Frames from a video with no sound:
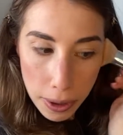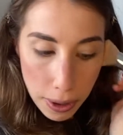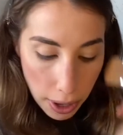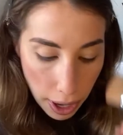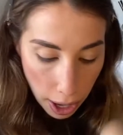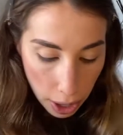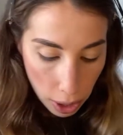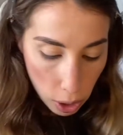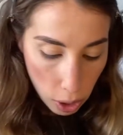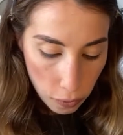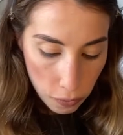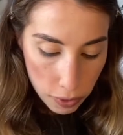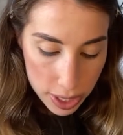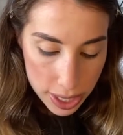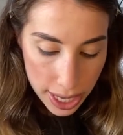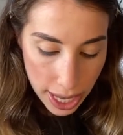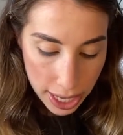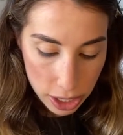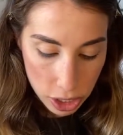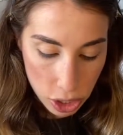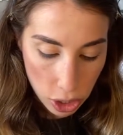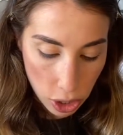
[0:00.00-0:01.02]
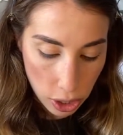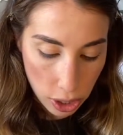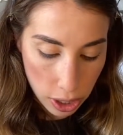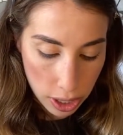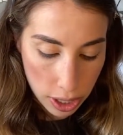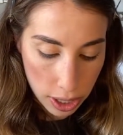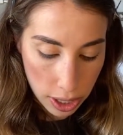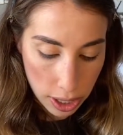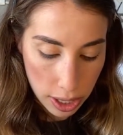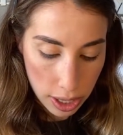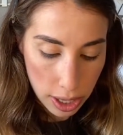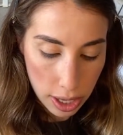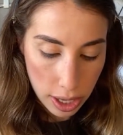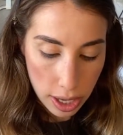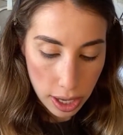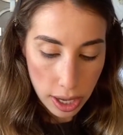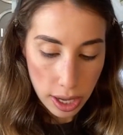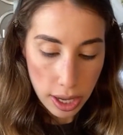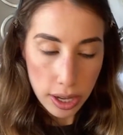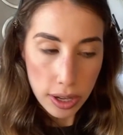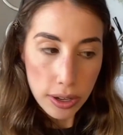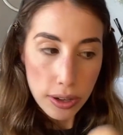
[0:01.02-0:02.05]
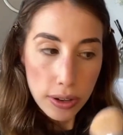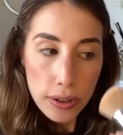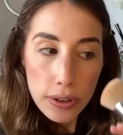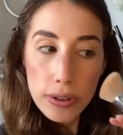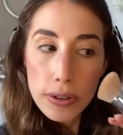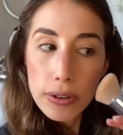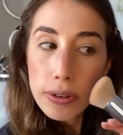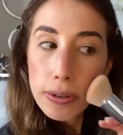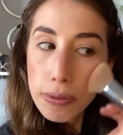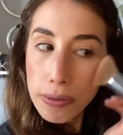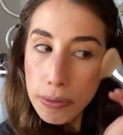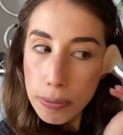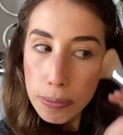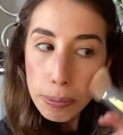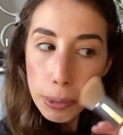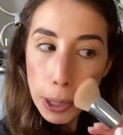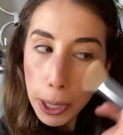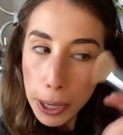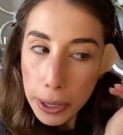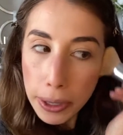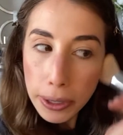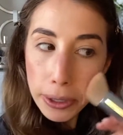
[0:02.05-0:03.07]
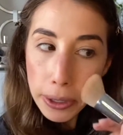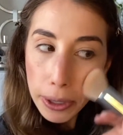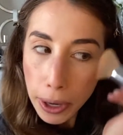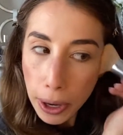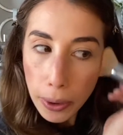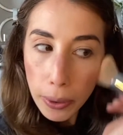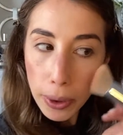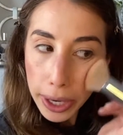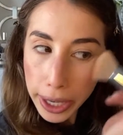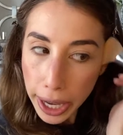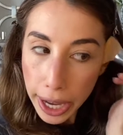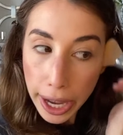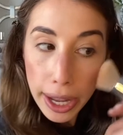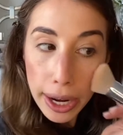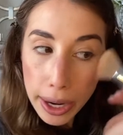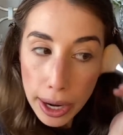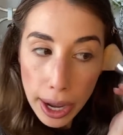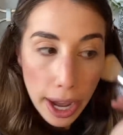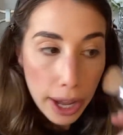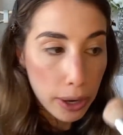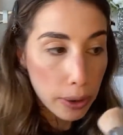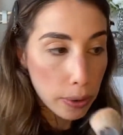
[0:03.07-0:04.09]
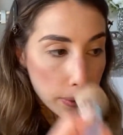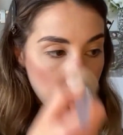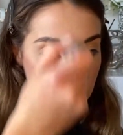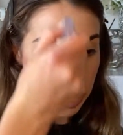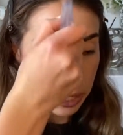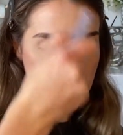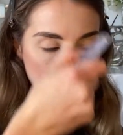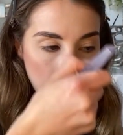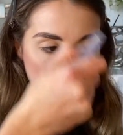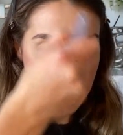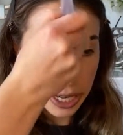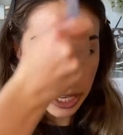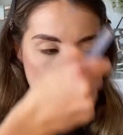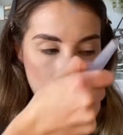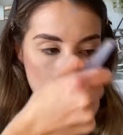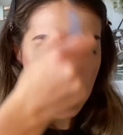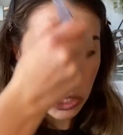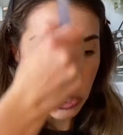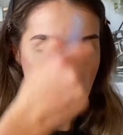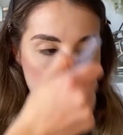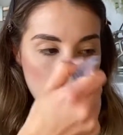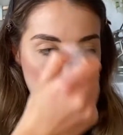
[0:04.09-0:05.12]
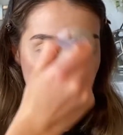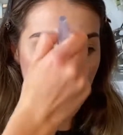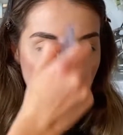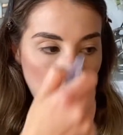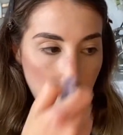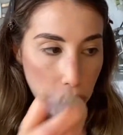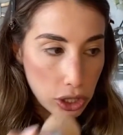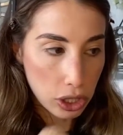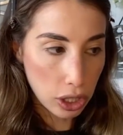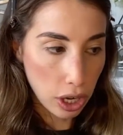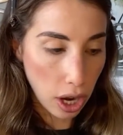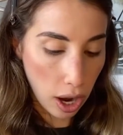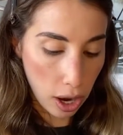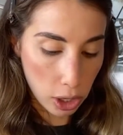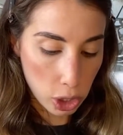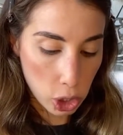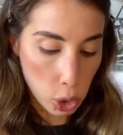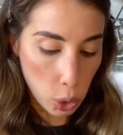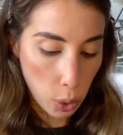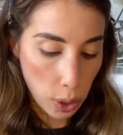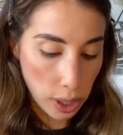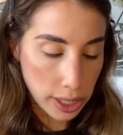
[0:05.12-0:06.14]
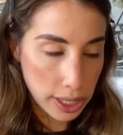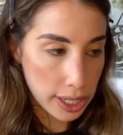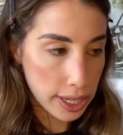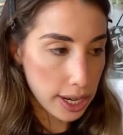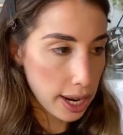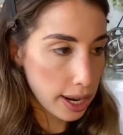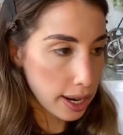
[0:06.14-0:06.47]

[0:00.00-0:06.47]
I don't know if it's that dark, but you know, again, I don't need so much contouring today